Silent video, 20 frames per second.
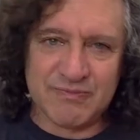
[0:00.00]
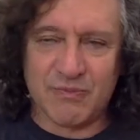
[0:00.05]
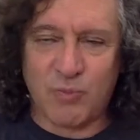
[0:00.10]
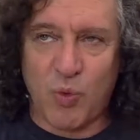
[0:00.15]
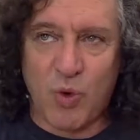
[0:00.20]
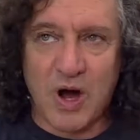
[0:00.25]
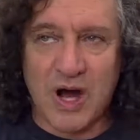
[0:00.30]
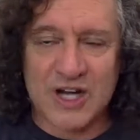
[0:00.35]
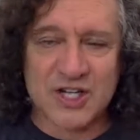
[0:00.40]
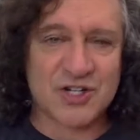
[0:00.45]

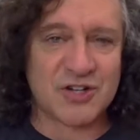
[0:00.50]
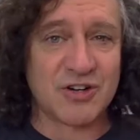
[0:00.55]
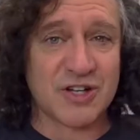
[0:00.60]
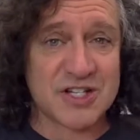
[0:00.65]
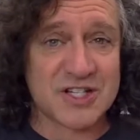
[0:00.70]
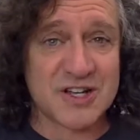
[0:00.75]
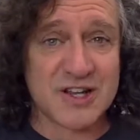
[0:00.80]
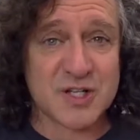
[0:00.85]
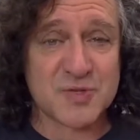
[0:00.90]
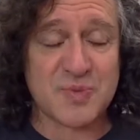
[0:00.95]
watched or
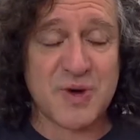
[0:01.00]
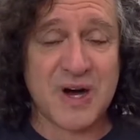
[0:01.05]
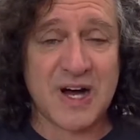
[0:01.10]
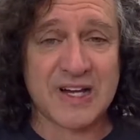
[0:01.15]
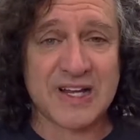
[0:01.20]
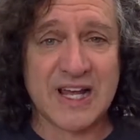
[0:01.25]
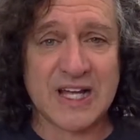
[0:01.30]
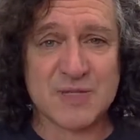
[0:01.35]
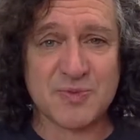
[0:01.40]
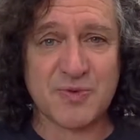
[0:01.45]
listened to this
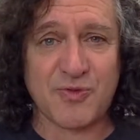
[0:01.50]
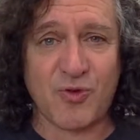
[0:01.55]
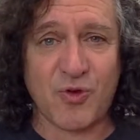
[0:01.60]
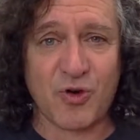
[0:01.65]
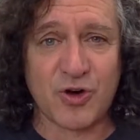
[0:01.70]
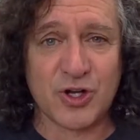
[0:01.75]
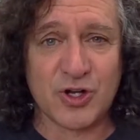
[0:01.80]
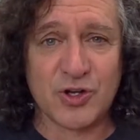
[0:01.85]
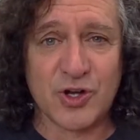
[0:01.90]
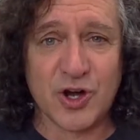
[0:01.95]
podcast
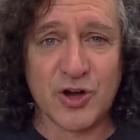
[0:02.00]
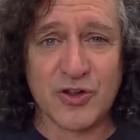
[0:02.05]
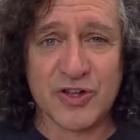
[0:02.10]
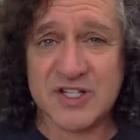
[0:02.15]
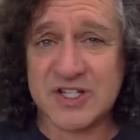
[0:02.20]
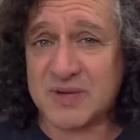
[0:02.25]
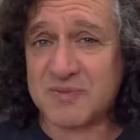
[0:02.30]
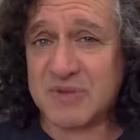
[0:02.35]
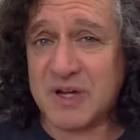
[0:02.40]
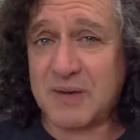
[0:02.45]
before, you know that
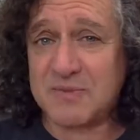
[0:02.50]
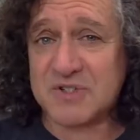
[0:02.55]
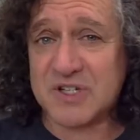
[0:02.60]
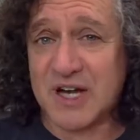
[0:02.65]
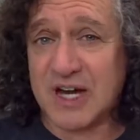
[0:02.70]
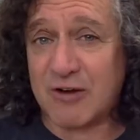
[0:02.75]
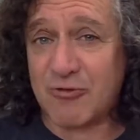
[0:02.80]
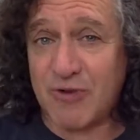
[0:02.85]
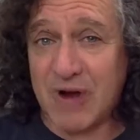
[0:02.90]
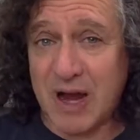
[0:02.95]
sometimes
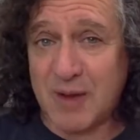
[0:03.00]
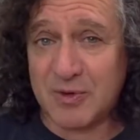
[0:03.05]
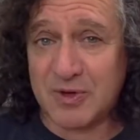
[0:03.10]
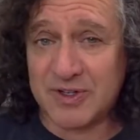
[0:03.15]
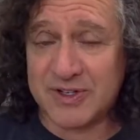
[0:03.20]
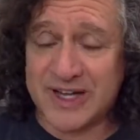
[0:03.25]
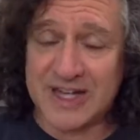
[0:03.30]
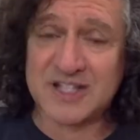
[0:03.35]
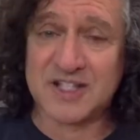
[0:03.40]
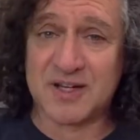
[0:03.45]
I ramble.
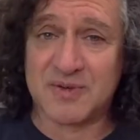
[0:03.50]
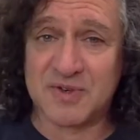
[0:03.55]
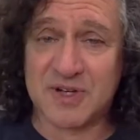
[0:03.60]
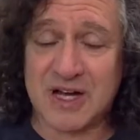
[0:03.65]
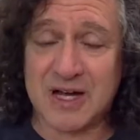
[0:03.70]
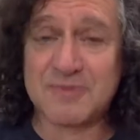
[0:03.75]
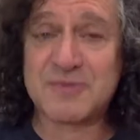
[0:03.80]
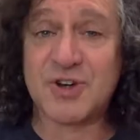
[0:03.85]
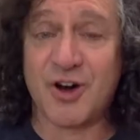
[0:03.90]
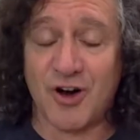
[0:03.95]
Not
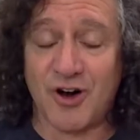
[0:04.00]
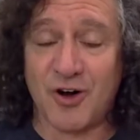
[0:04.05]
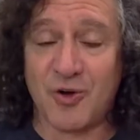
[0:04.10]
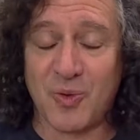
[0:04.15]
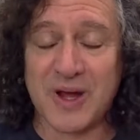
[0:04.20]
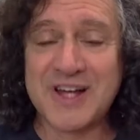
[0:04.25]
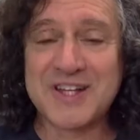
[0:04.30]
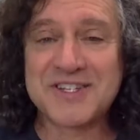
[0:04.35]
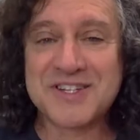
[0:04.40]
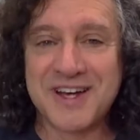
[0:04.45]
sometimes,
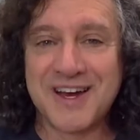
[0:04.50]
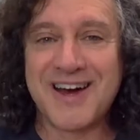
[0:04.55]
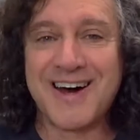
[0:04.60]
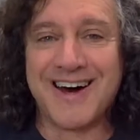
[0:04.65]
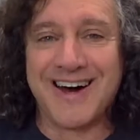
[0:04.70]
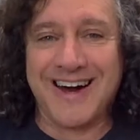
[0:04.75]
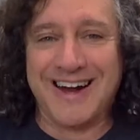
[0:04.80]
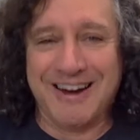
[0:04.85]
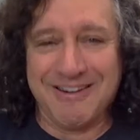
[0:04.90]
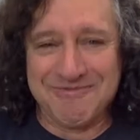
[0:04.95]
always
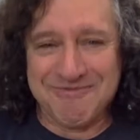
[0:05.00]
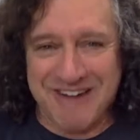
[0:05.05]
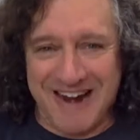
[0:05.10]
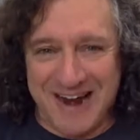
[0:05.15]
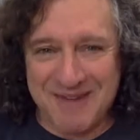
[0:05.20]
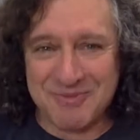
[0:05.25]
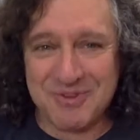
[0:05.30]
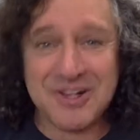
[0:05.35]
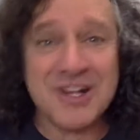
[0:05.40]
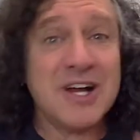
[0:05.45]
I
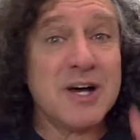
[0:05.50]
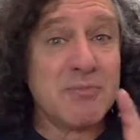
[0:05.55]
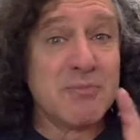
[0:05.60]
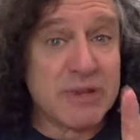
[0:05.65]
ramble.